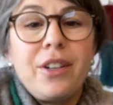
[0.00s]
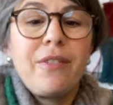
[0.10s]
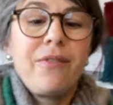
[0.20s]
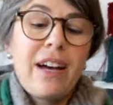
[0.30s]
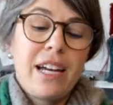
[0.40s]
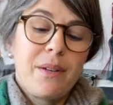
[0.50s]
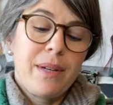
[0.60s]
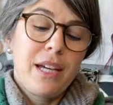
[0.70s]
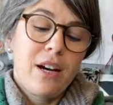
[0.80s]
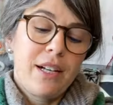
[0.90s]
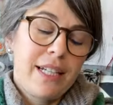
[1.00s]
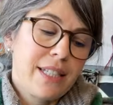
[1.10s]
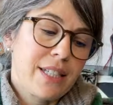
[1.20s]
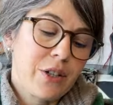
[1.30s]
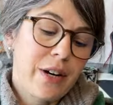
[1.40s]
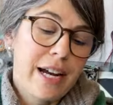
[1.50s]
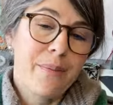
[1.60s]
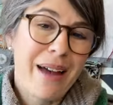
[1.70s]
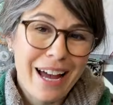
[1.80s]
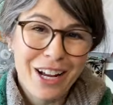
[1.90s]
can find me on Instagram
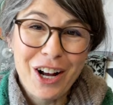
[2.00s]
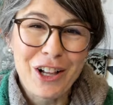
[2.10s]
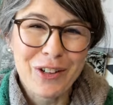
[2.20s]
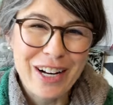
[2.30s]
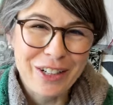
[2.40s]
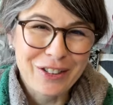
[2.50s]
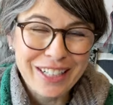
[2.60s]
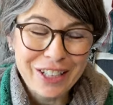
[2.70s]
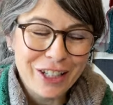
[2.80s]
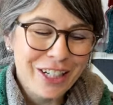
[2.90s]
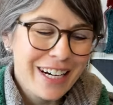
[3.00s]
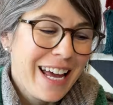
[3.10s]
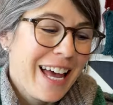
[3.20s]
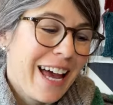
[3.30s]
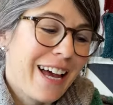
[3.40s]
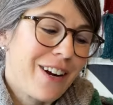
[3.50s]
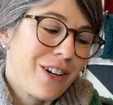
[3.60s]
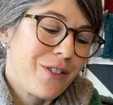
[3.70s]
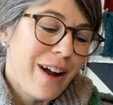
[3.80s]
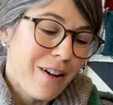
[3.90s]
at Colorado Knitter and
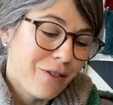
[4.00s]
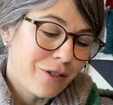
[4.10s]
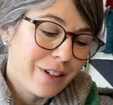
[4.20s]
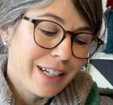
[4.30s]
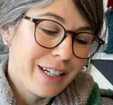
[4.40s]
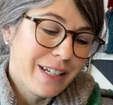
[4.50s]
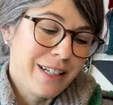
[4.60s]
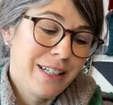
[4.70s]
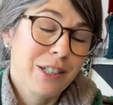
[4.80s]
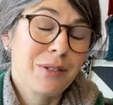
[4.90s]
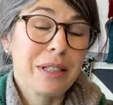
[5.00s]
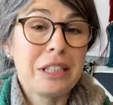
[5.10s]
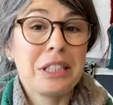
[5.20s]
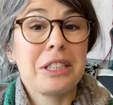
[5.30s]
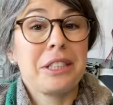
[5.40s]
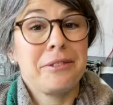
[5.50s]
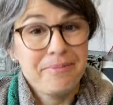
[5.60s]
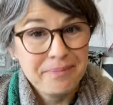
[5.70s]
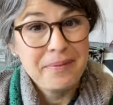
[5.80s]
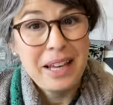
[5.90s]
on Ravelry, which
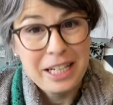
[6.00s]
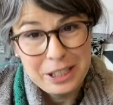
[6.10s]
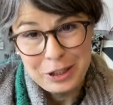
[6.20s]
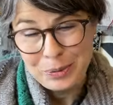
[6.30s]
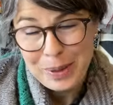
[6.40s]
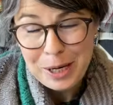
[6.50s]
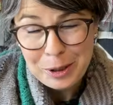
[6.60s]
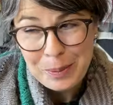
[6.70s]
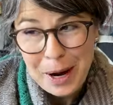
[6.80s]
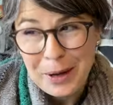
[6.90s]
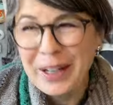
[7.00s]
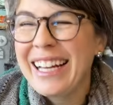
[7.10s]
I need to do better about.